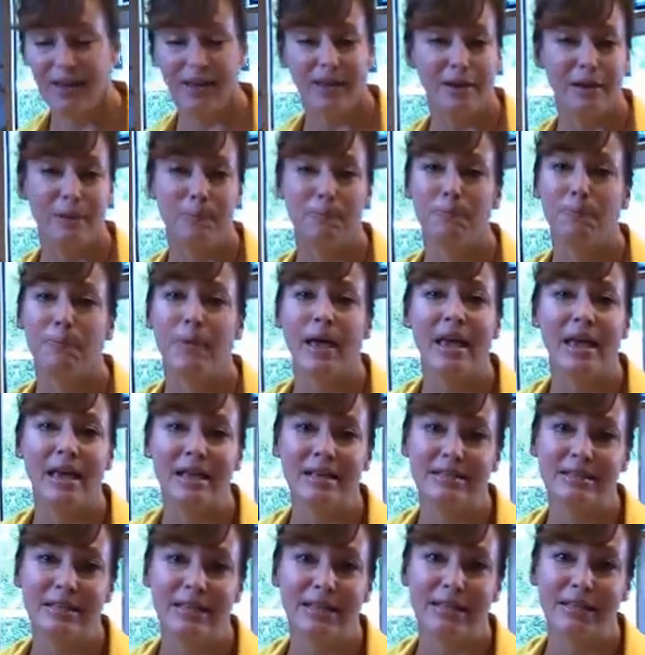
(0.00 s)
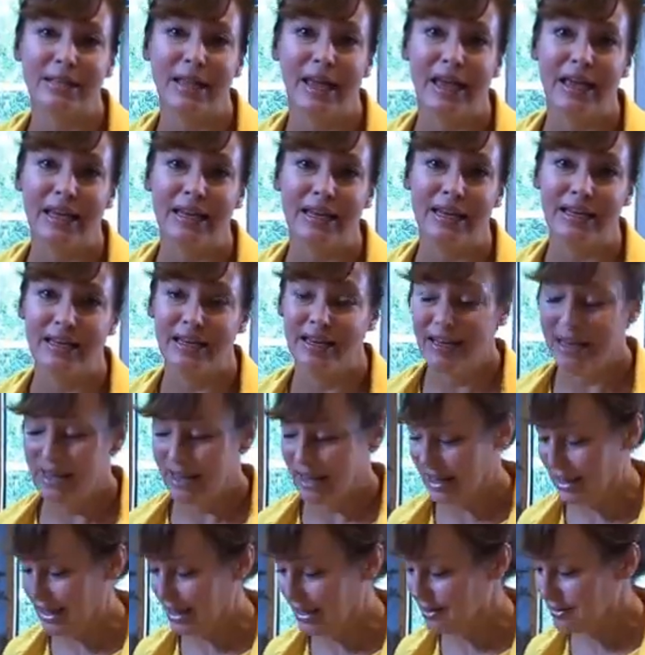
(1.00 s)
an amazing lady,
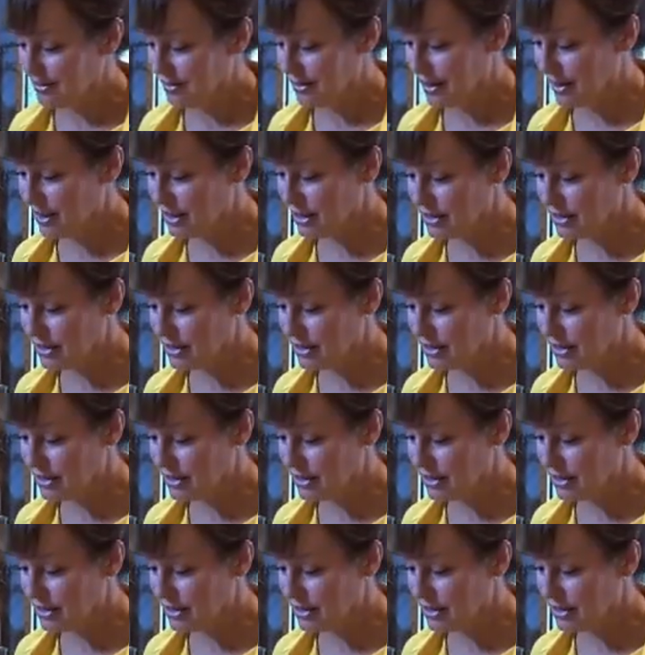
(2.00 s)
and